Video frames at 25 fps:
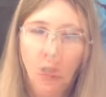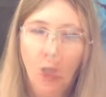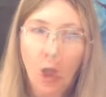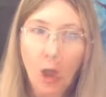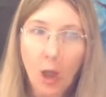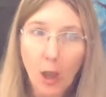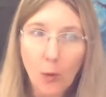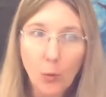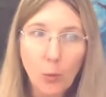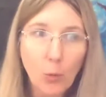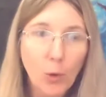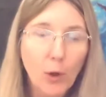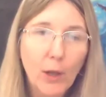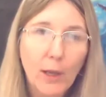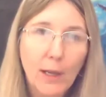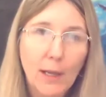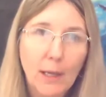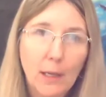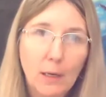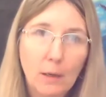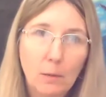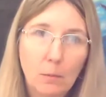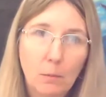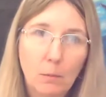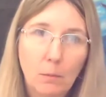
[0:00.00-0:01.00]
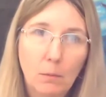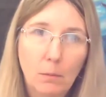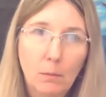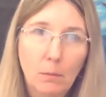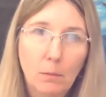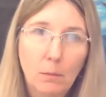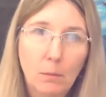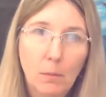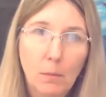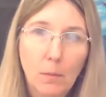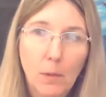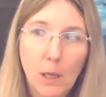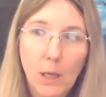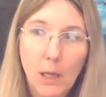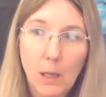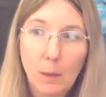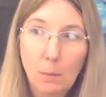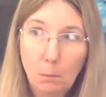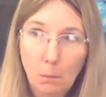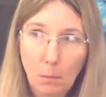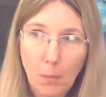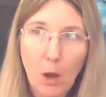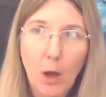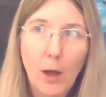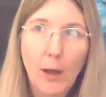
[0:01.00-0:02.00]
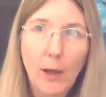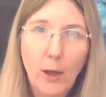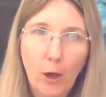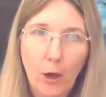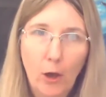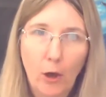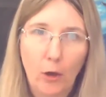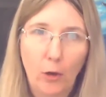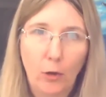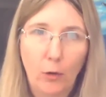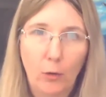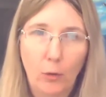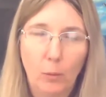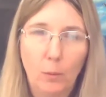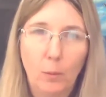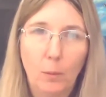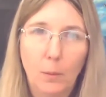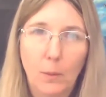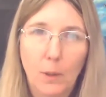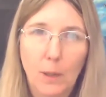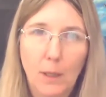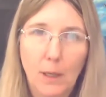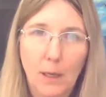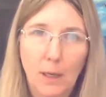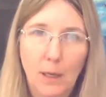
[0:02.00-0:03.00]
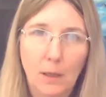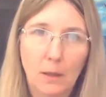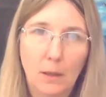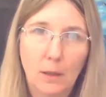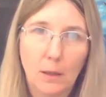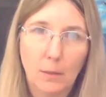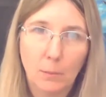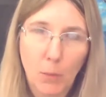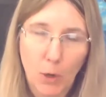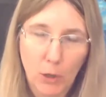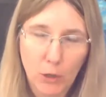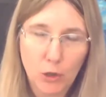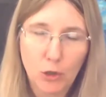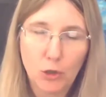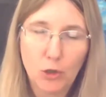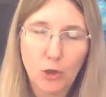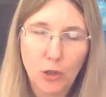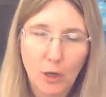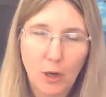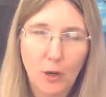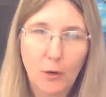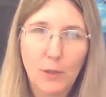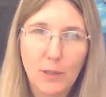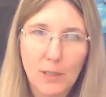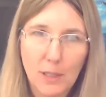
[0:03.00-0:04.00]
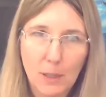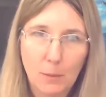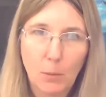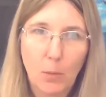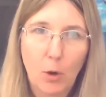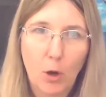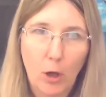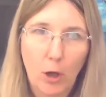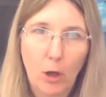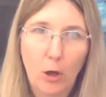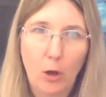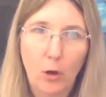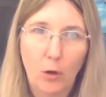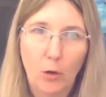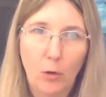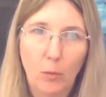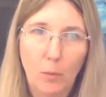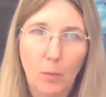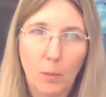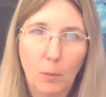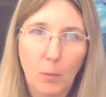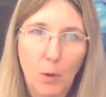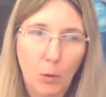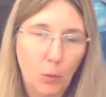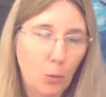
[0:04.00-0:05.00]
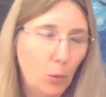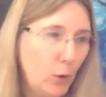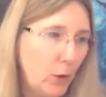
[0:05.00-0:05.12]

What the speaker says: I work in my home, in my studio is in my home, my